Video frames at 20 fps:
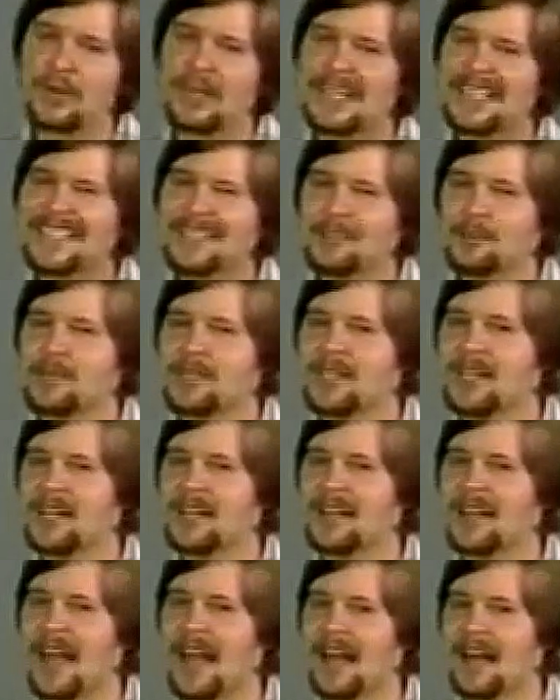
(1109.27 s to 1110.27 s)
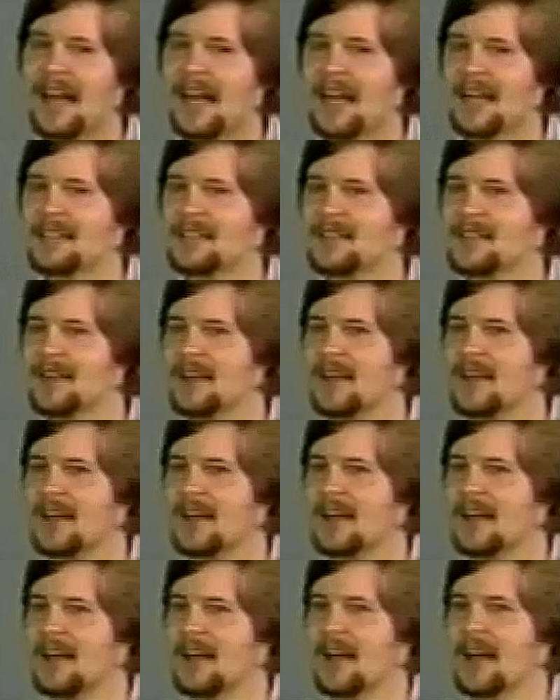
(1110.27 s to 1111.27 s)
really interested in that as
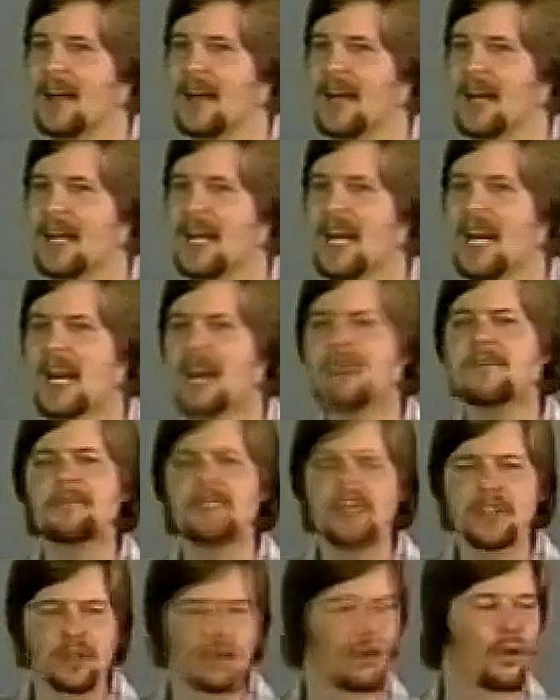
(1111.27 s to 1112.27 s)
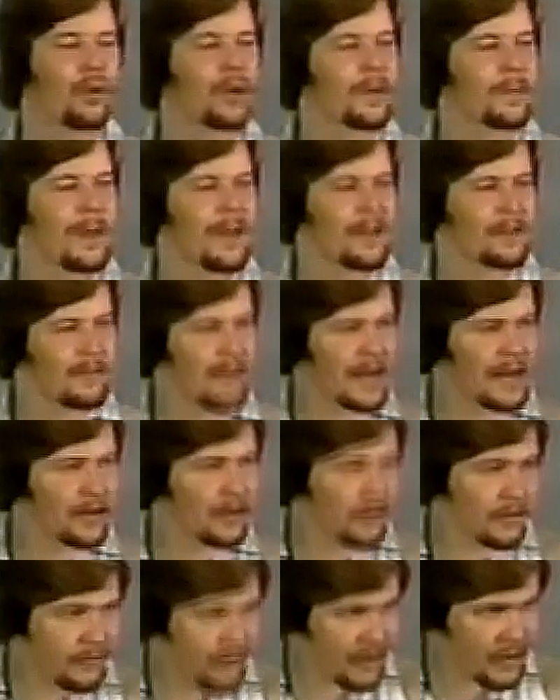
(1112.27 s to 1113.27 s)
a, an inventory
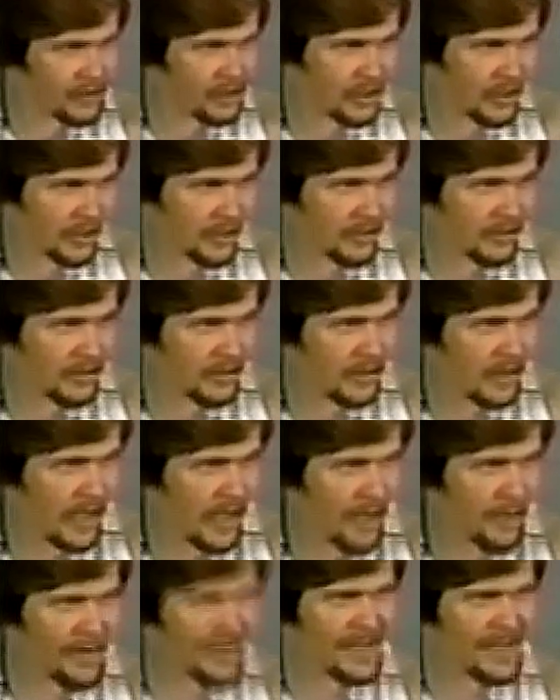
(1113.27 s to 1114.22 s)
mathematical function? I